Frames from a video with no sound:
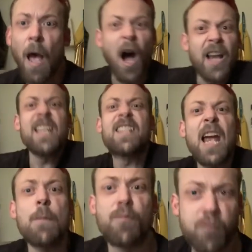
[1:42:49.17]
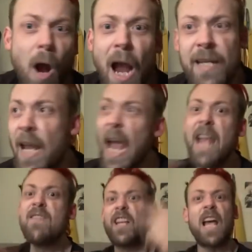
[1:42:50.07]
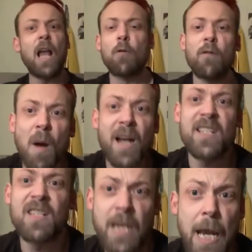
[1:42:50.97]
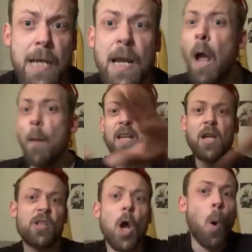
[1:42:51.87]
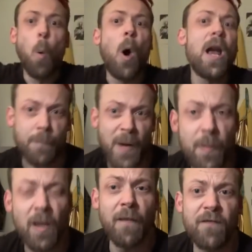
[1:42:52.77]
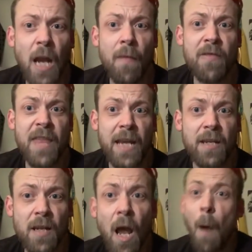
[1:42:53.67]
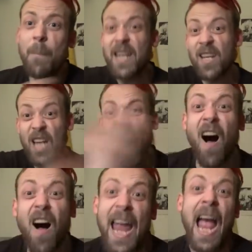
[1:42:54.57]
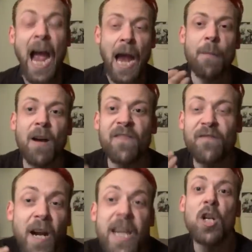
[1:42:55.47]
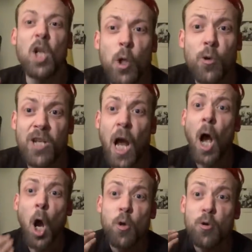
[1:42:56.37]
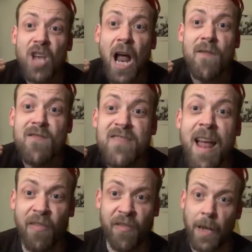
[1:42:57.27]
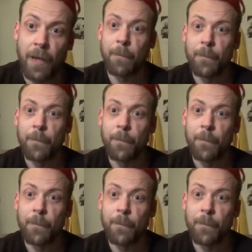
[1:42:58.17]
I can take pride in the colour of my skin because white people have done this. Because I am a fucking loser who's done nothing.